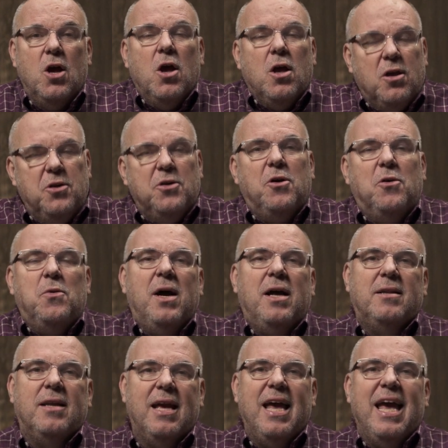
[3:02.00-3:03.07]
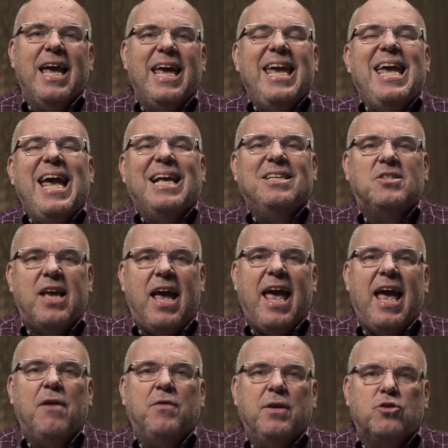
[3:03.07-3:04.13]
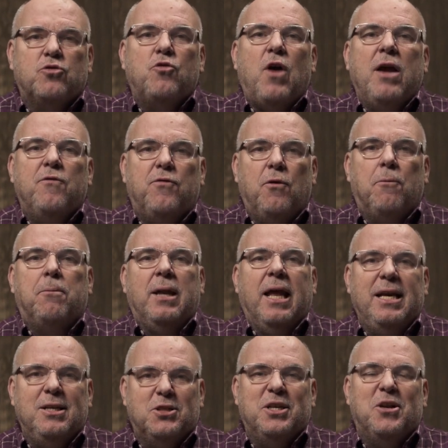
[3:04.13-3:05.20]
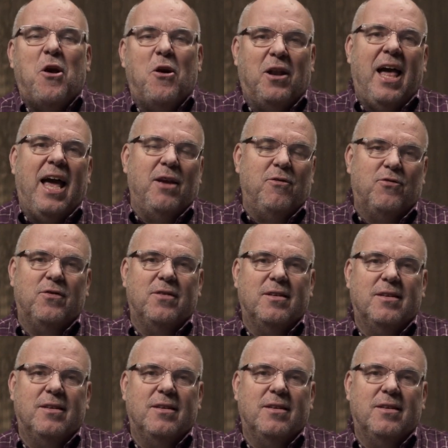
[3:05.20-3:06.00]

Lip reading: you know what? He has to have his rightful place in our life.